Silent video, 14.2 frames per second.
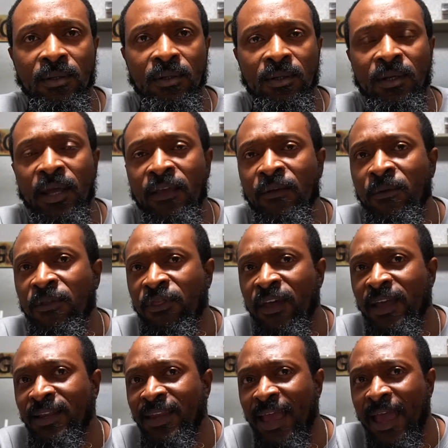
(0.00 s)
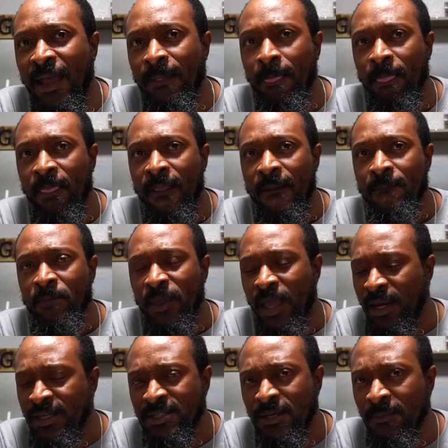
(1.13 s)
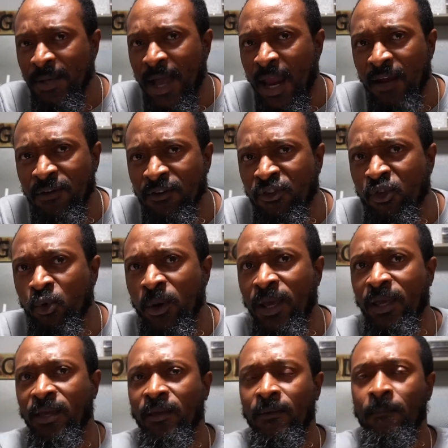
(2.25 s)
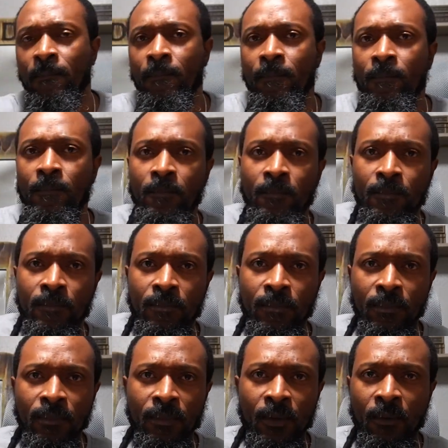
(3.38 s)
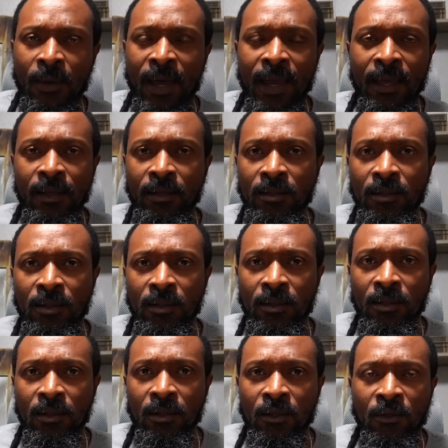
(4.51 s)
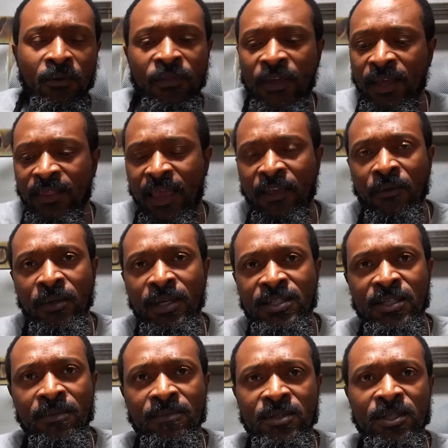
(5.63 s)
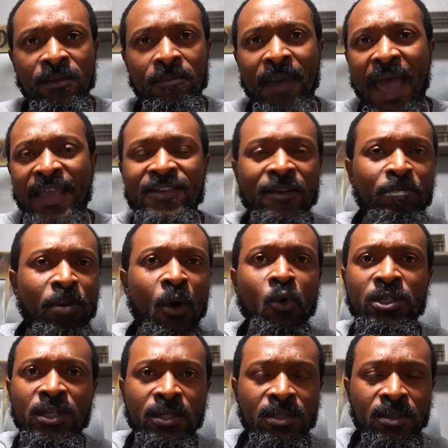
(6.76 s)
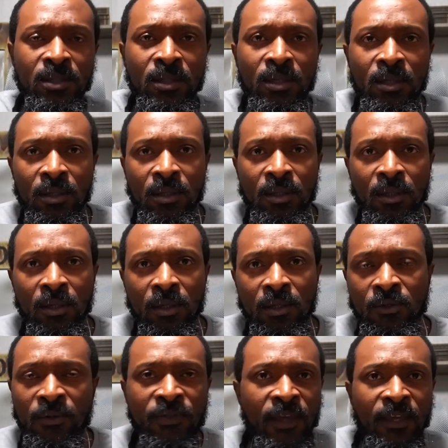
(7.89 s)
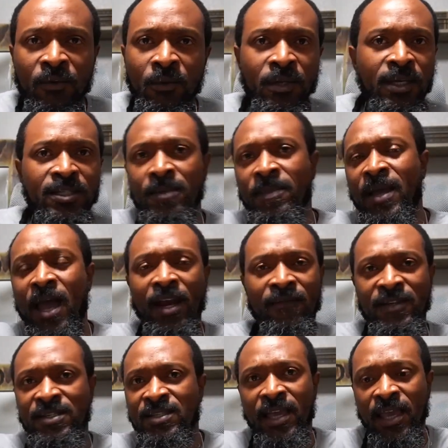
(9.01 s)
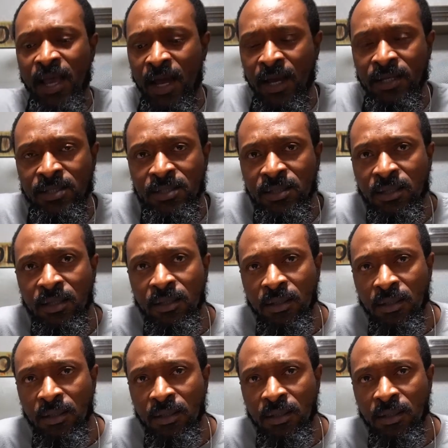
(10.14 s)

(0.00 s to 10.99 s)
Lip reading: then you think that it is some kind of a trick, right? You think that you need some magic potion. You think you need some kind of a seance,